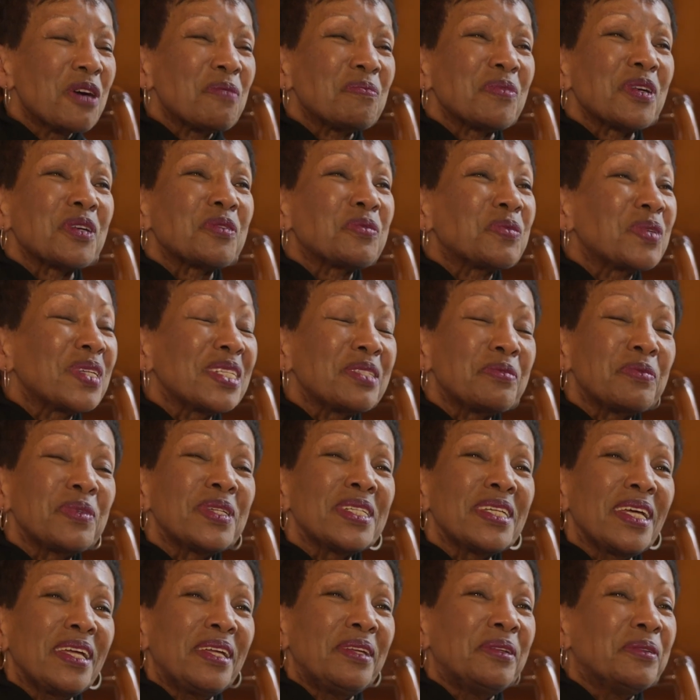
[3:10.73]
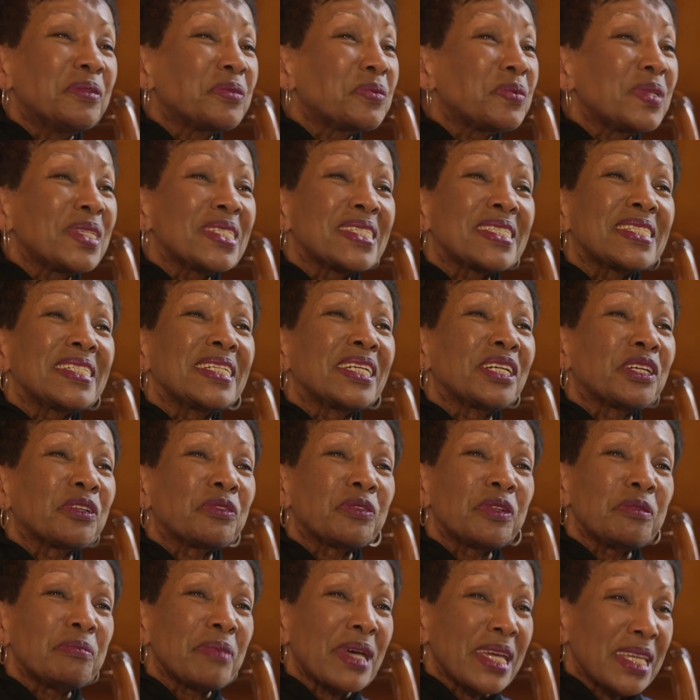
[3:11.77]
But we still
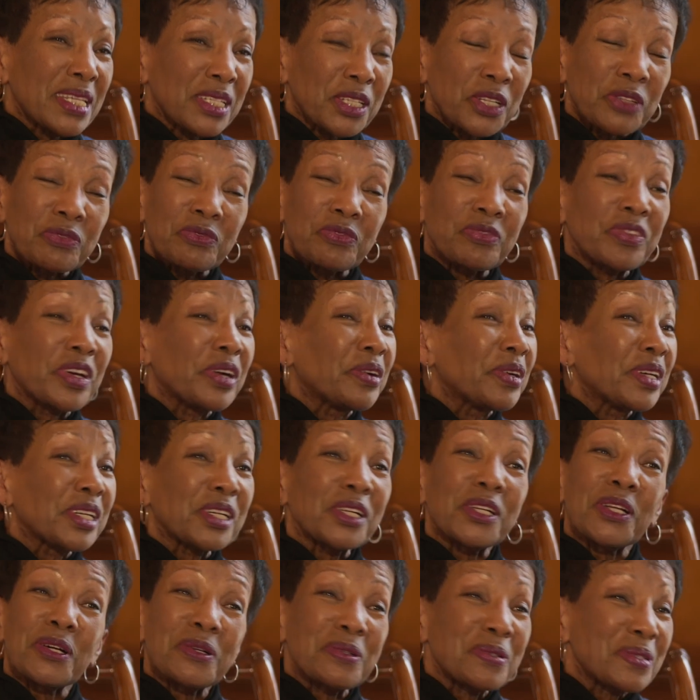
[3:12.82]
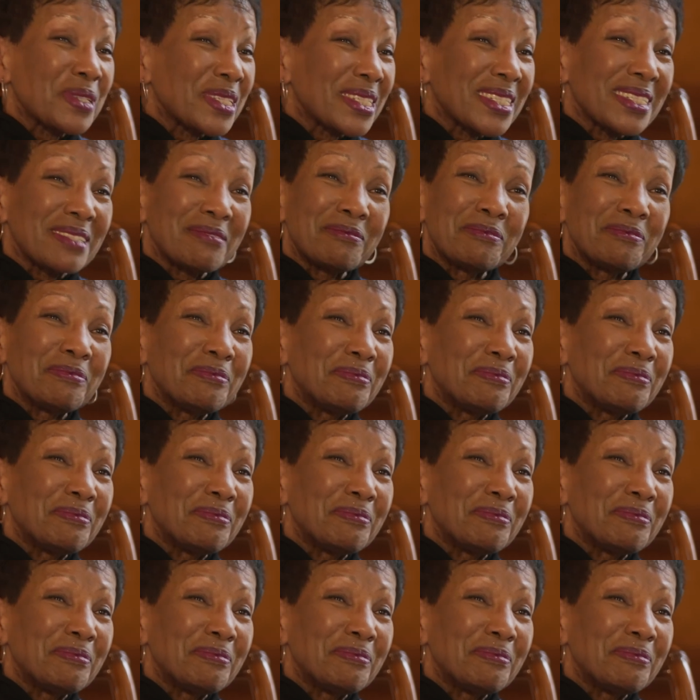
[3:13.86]
remain very close.